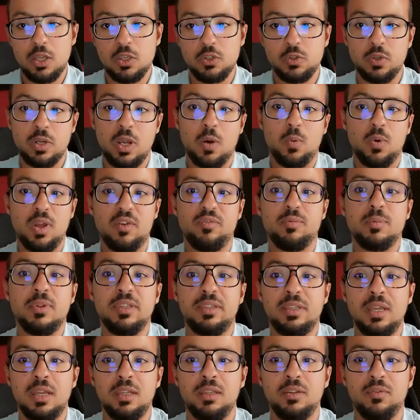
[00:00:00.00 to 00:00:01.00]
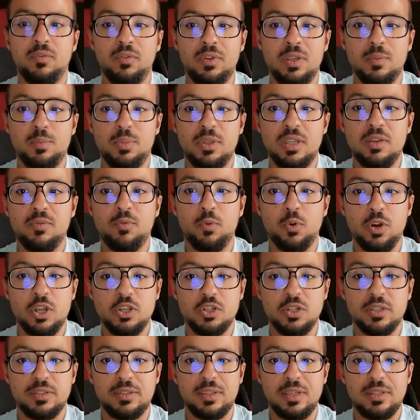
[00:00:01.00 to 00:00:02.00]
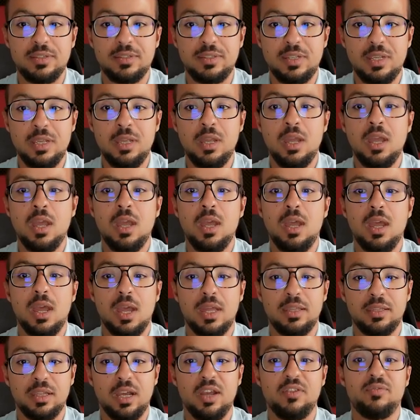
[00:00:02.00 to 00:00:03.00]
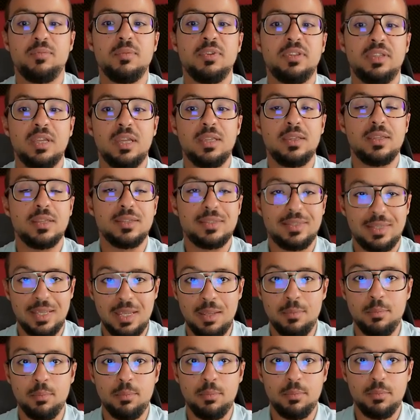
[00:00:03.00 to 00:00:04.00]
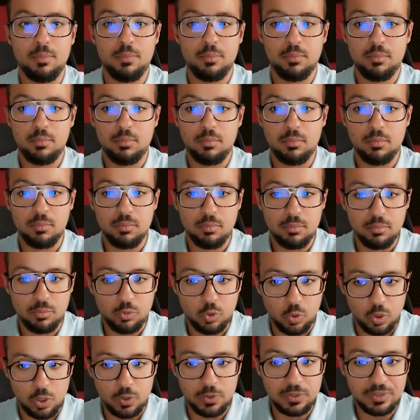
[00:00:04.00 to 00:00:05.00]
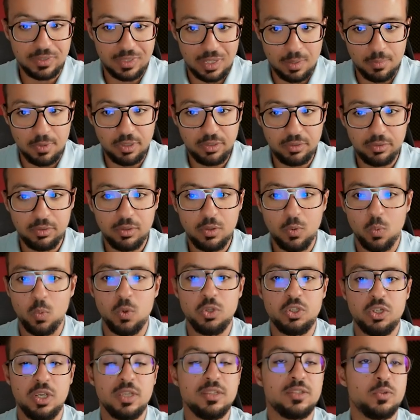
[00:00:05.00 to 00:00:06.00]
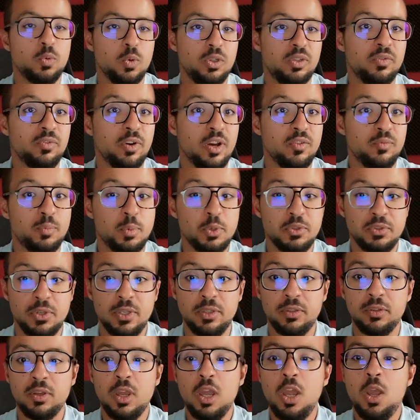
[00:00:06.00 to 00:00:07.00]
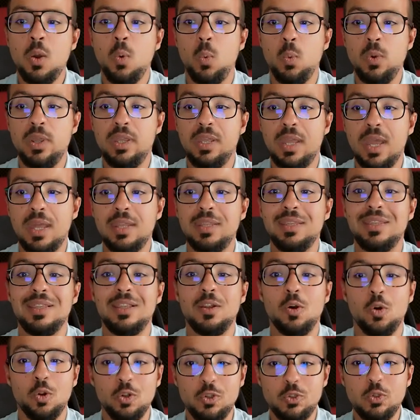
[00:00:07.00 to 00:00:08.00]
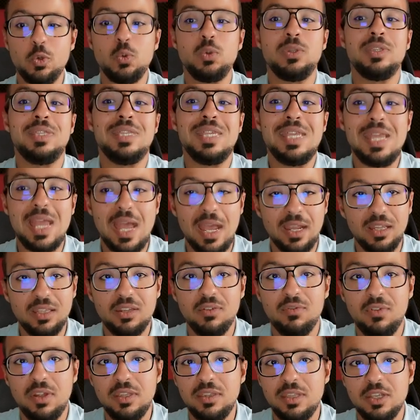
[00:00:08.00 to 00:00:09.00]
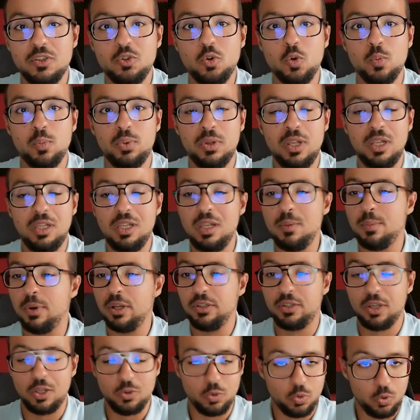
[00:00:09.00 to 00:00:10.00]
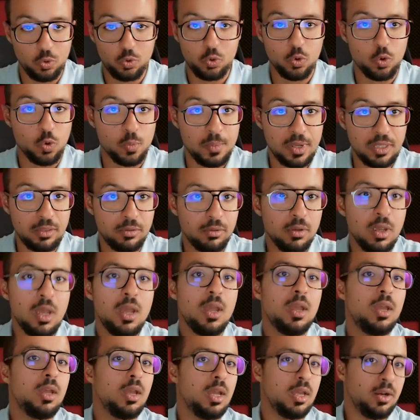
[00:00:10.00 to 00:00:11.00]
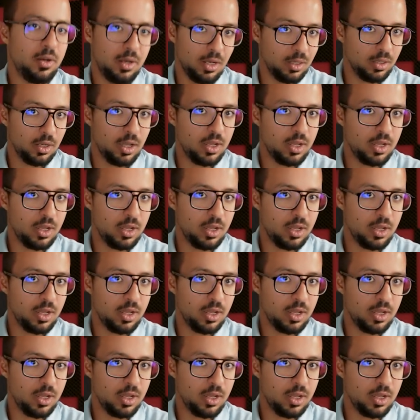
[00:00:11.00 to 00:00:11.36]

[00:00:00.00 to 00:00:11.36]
So now we have maintained VP for AG60 and I've maintained the same tolerance limit, which is 25%. We can also deactivate this completely, but I do not recommend in real